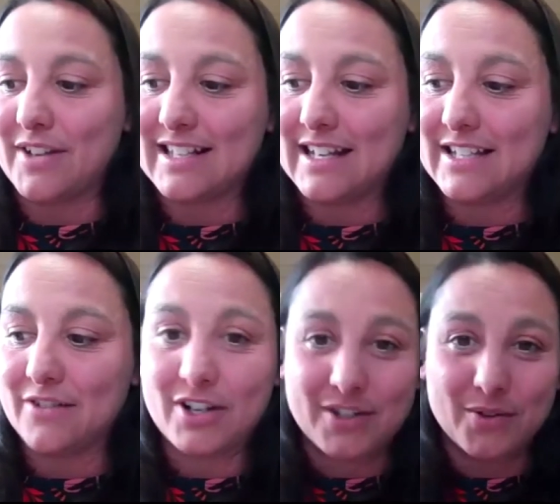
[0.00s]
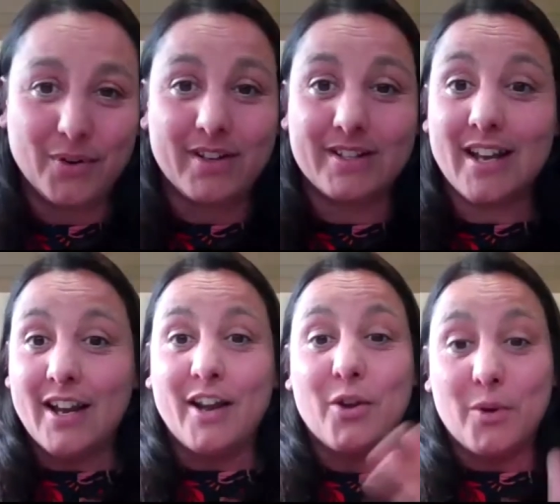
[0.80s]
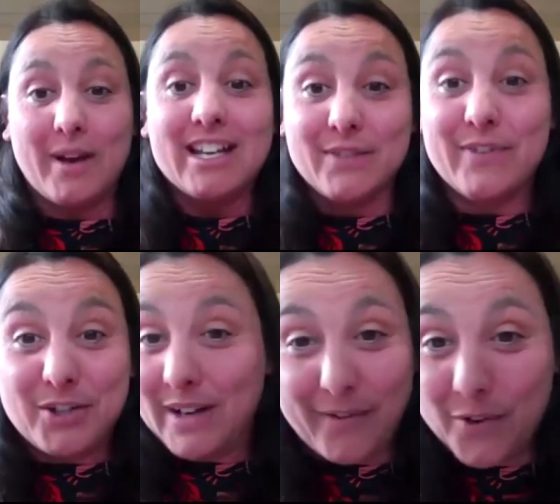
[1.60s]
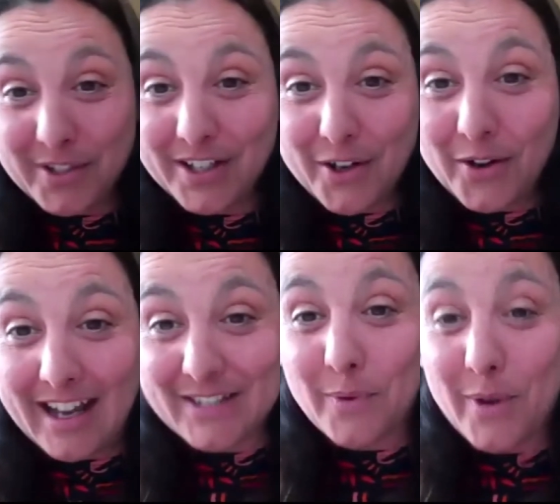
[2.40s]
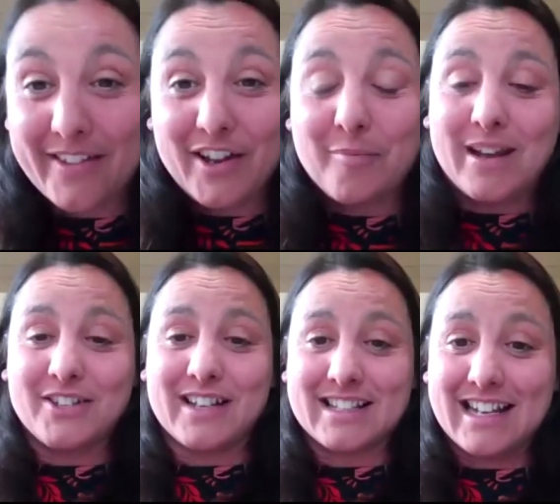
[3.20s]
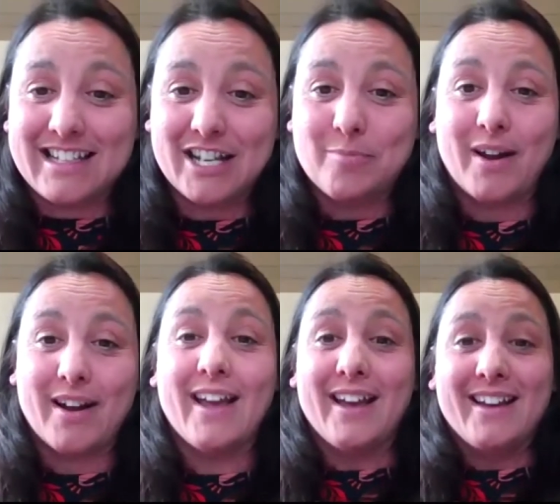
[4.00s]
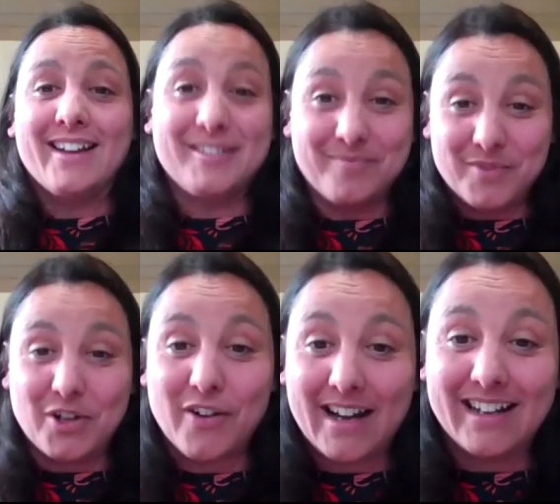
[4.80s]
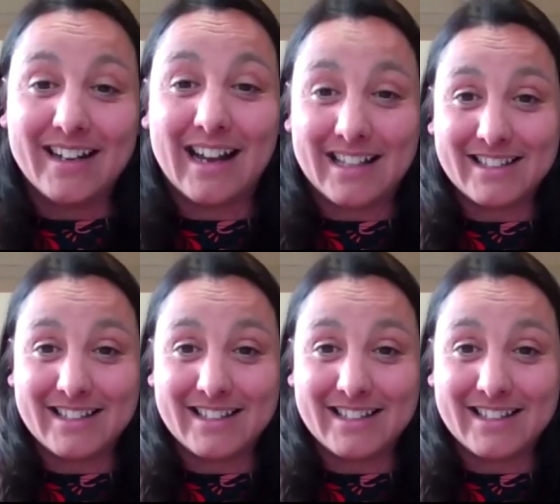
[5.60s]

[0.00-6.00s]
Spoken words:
translating Russian authors, who individually, of course, are no less worthy of being translated, but Ukrainian